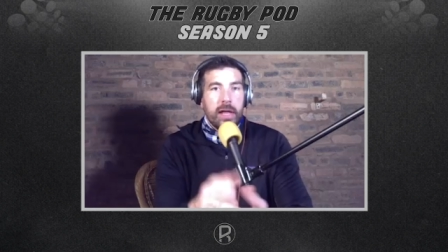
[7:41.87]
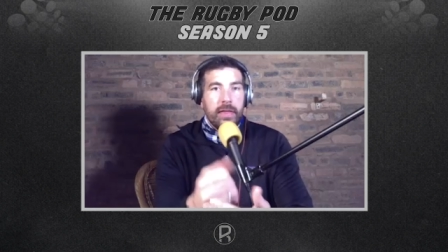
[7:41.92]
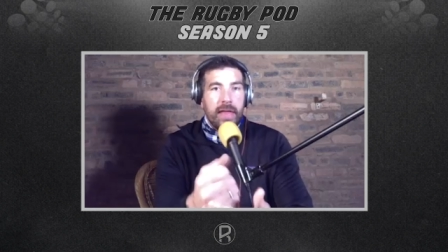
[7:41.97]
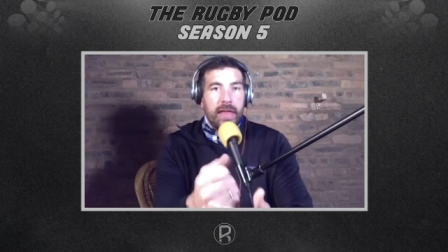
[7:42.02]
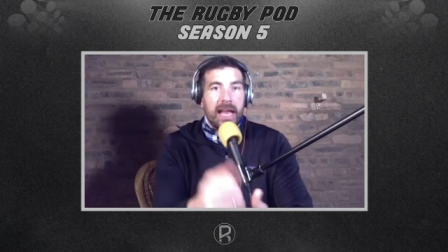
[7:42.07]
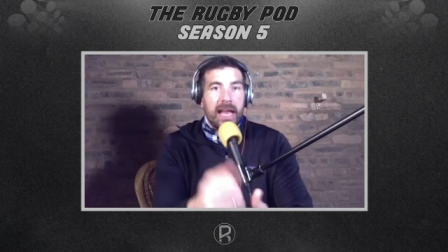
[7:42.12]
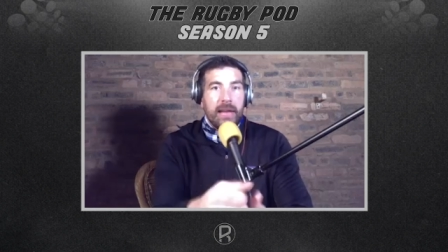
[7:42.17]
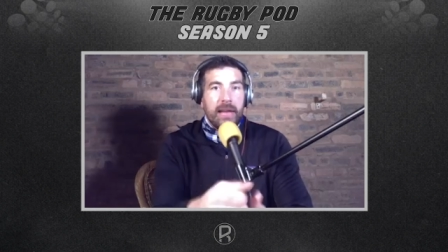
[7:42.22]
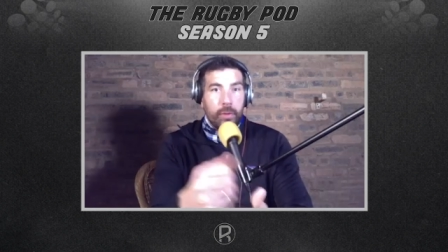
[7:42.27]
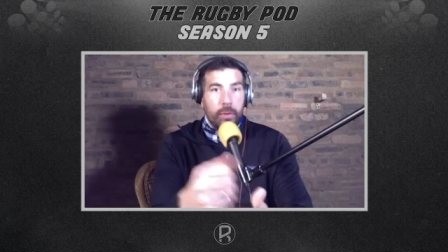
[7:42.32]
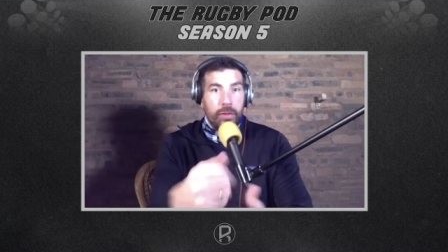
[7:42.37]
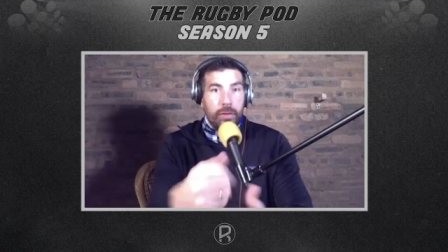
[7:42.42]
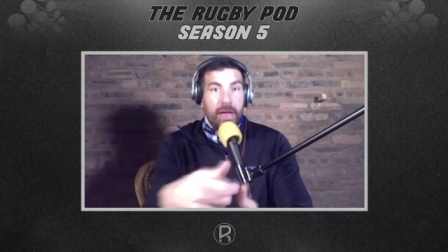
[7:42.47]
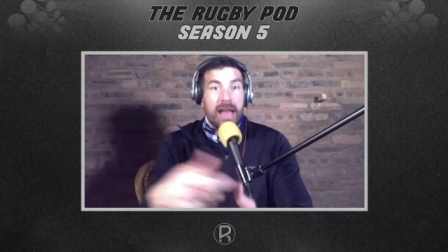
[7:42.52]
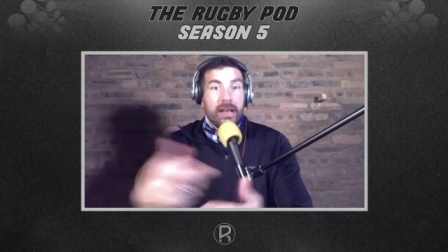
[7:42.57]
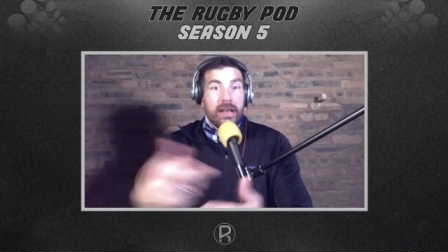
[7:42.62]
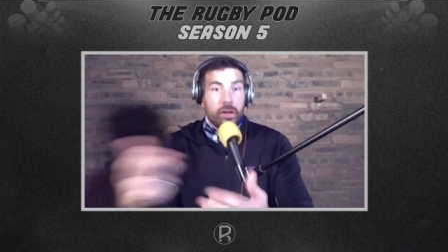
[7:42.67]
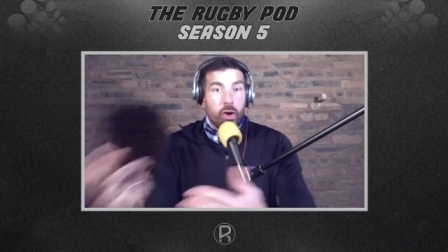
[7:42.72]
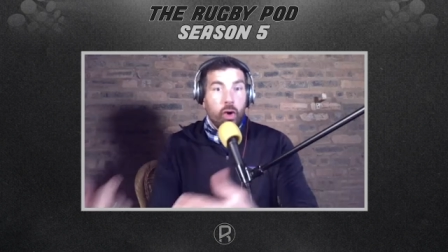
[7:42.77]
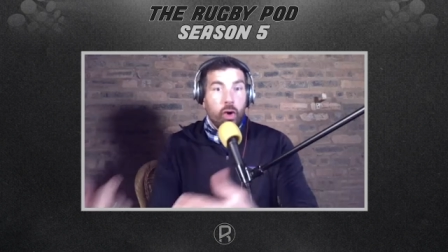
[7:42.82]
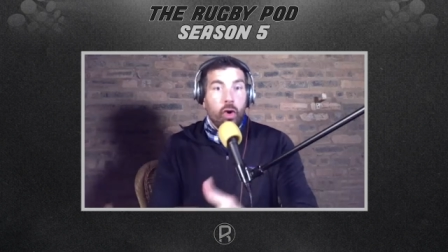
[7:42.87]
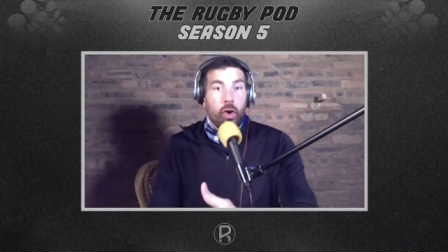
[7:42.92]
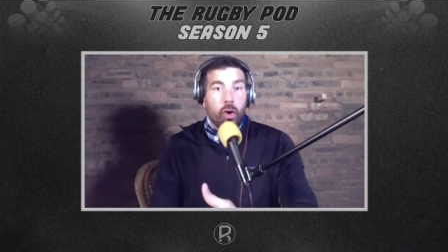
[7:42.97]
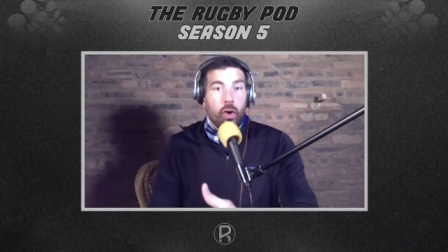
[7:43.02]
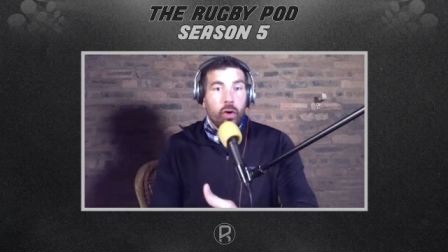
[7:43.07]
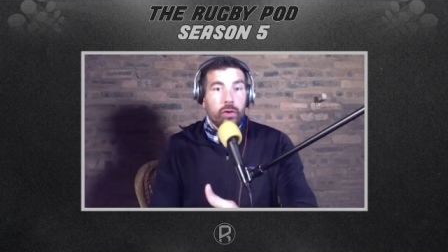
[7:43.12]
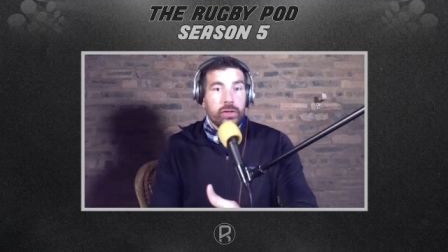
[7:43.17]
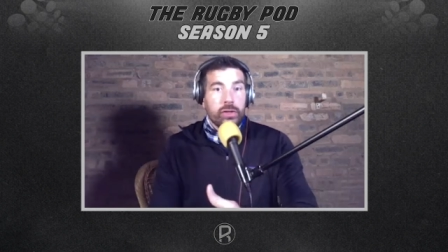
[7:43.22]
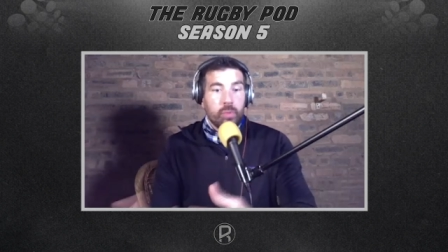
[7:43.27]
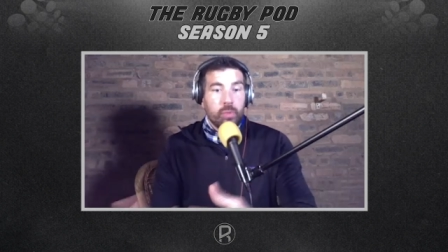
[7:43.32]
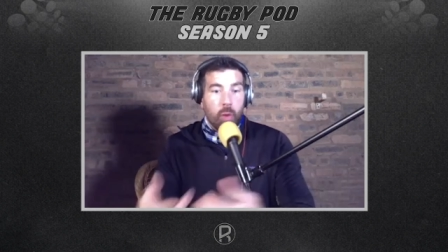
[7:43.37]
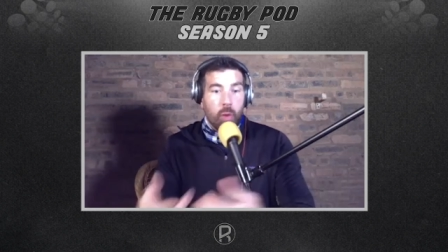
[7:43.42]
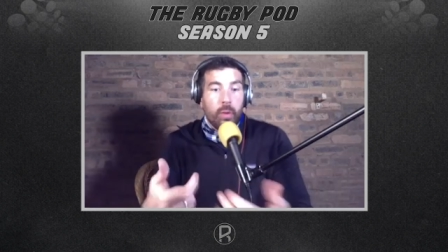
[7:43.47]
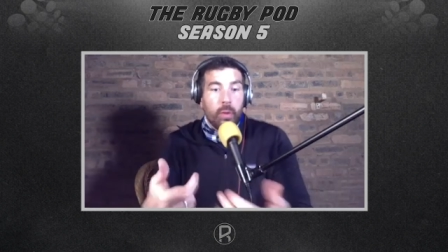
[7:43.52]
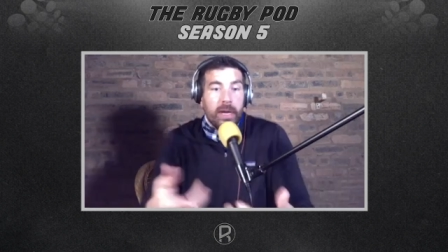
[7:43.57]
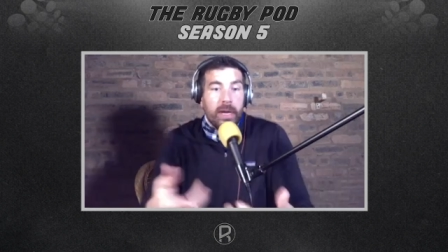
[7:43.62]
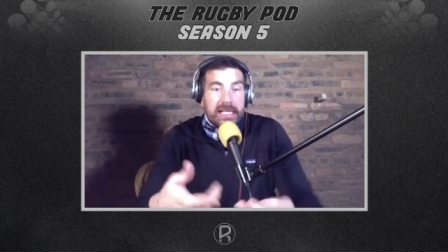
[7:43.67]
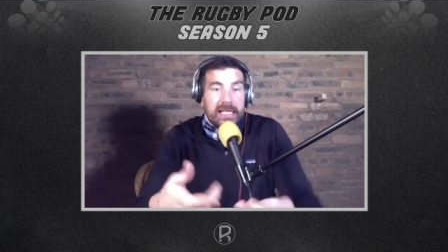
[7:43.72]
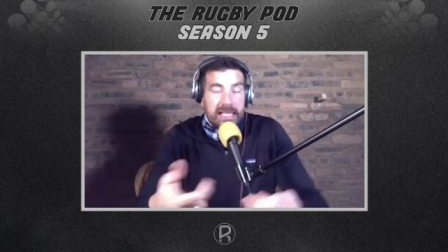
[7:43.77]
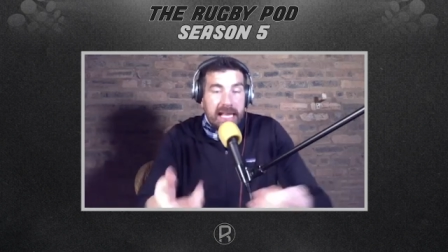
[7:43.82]
that it would then cause what
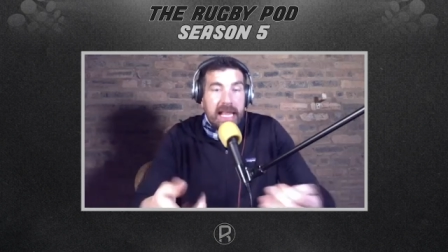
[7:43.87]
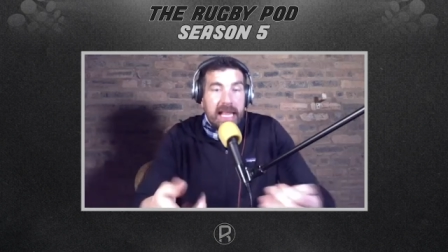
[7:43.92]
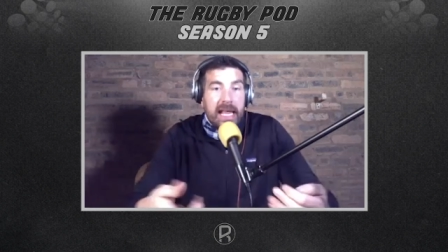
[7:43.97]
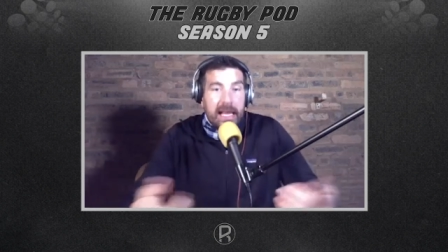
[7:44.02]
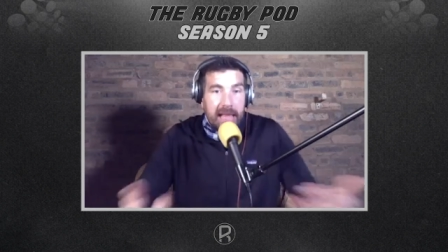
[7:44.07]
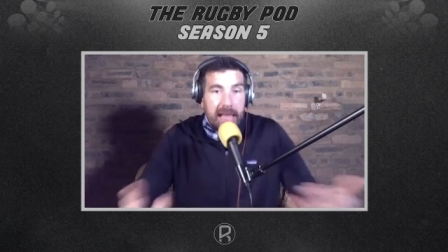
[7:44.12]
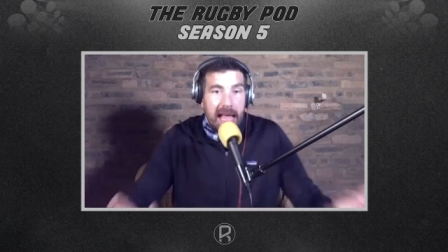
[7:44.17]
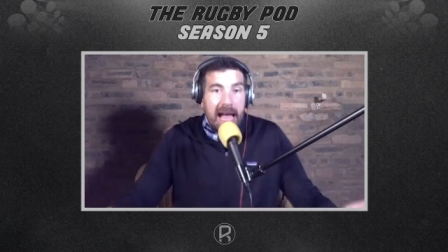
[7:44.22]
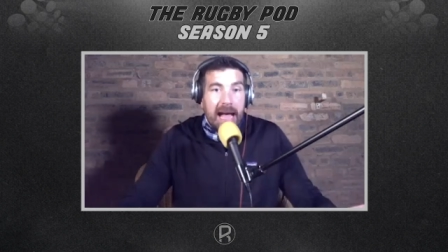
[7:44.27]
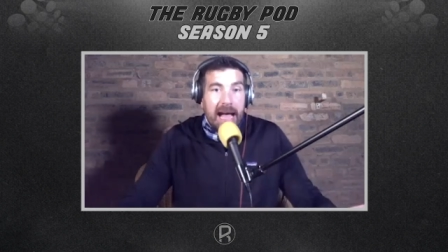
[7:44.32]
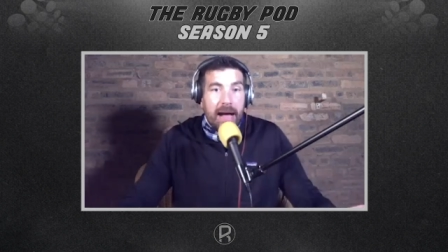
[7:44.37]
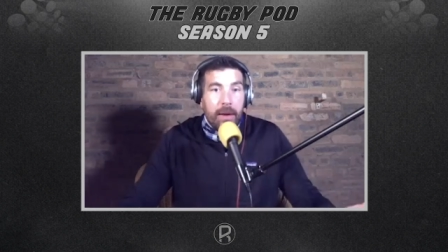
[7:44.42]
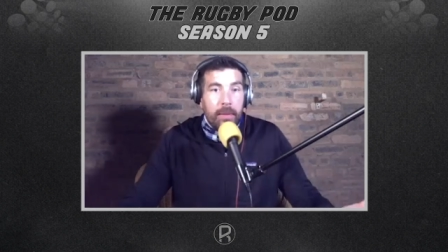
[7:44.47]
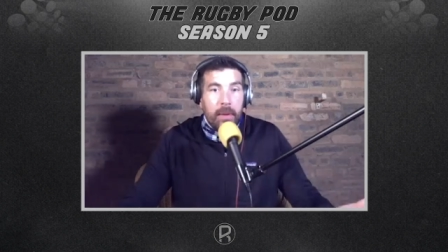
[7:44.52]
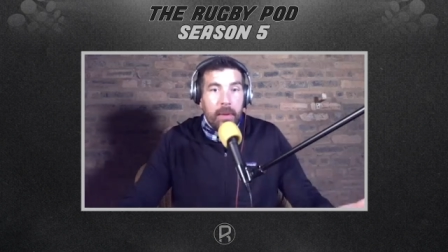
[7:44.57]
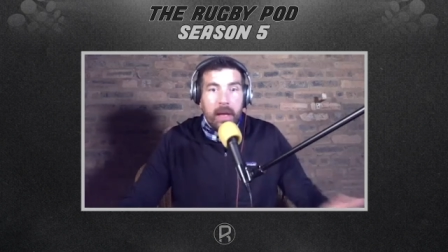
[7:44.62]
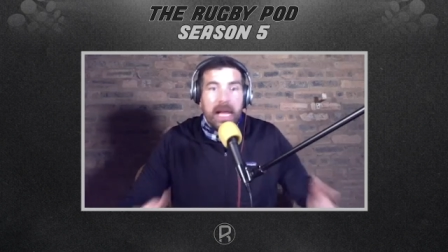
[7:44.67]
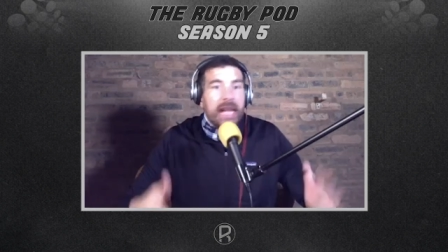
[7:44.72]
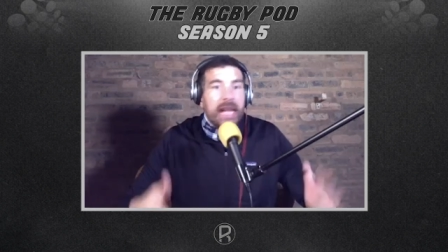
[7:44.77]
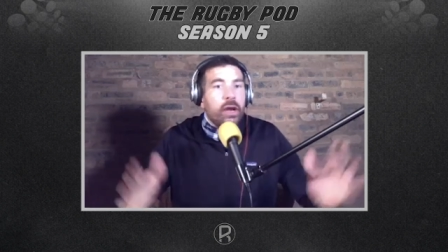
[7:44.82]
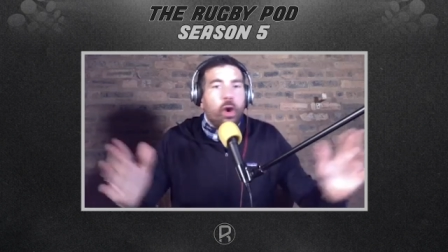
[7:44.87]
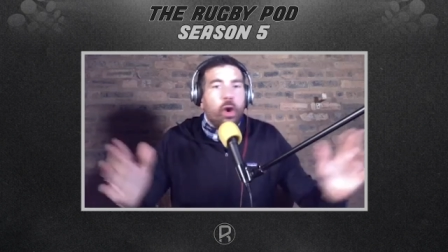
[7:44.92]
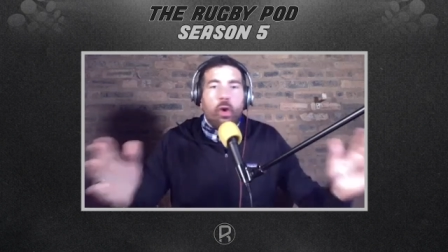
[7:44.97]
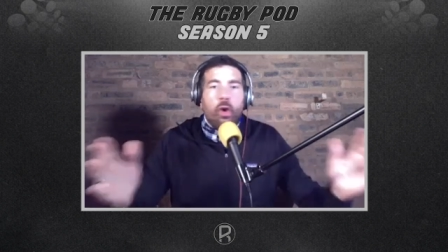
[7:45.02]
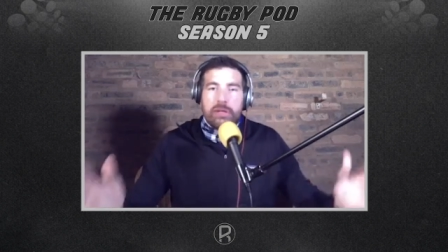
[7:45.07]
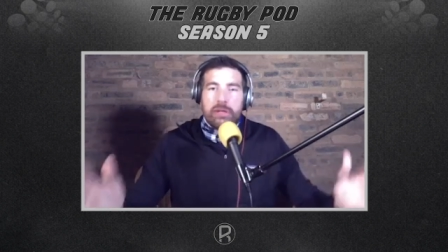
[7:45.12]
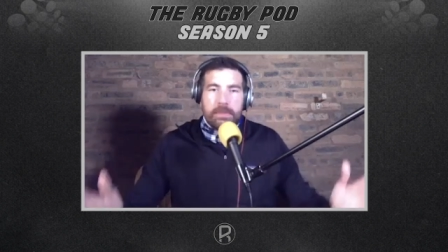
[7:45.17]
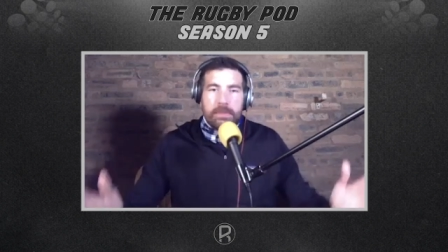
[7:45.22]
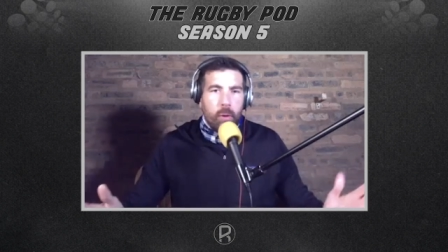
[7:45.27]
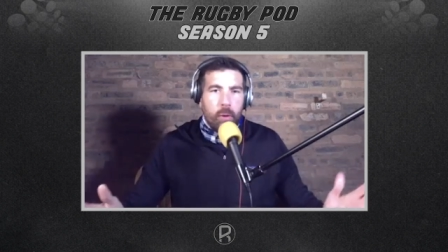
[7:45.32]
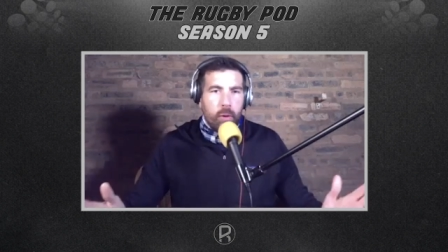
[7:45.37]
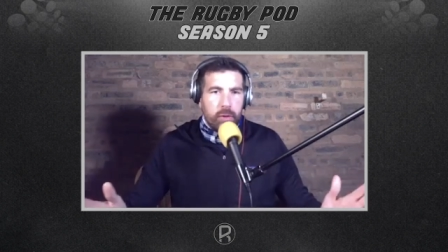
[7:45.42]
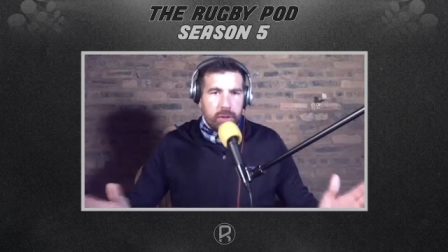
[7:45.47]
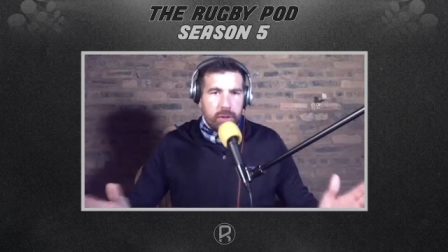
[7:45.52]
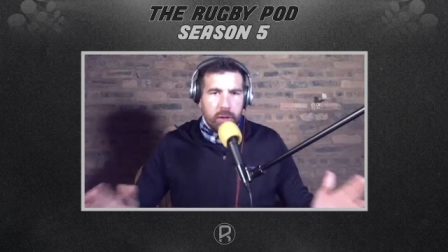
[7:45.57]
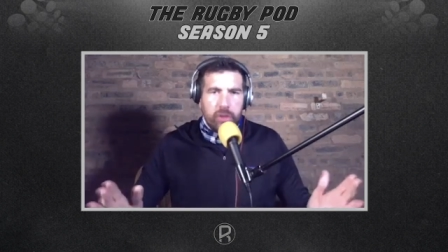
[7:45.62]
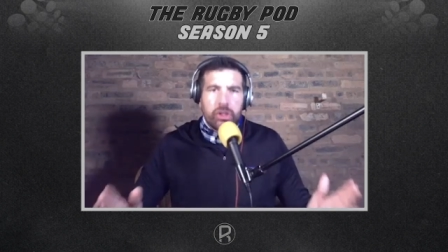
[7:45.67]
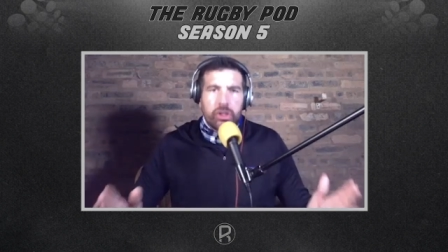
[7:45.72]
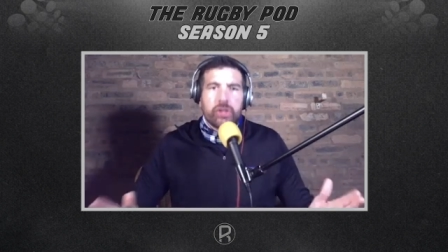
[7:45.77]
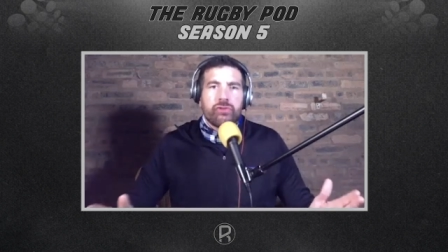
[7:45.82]
we're seeing now in all sports,
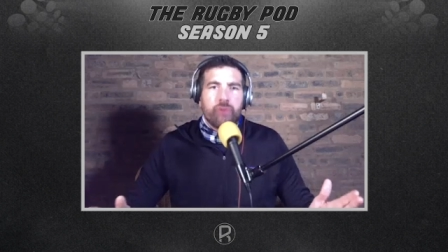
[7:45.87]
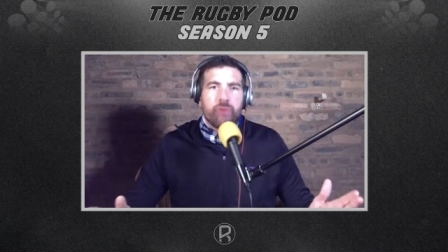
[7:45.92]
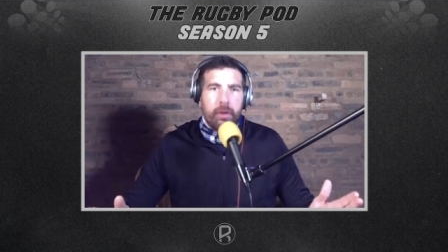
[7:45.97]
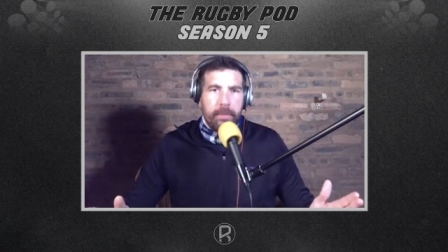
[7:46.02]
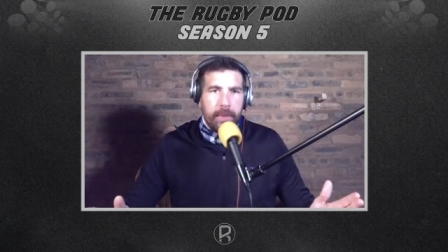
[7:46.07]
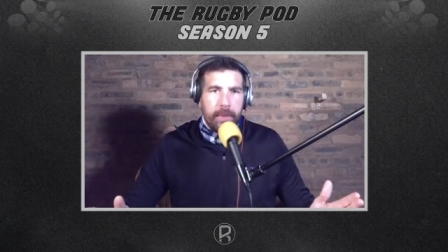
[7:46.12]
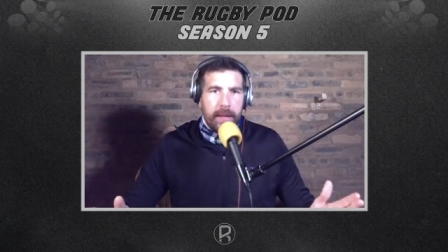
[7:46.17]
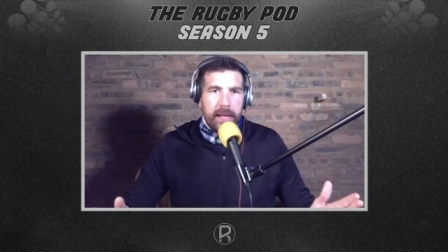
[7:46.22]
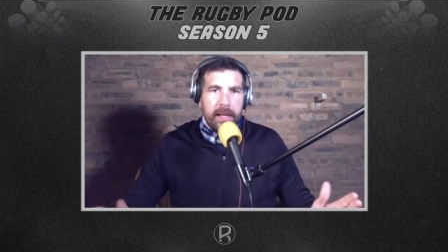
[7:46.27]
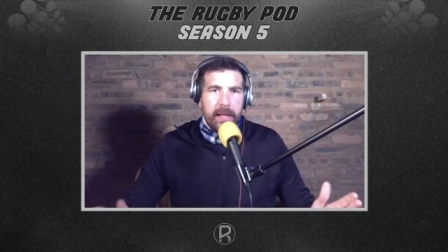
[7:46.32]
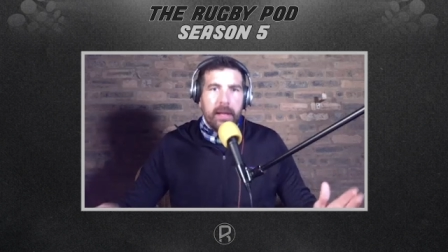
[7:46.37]
not just rugby.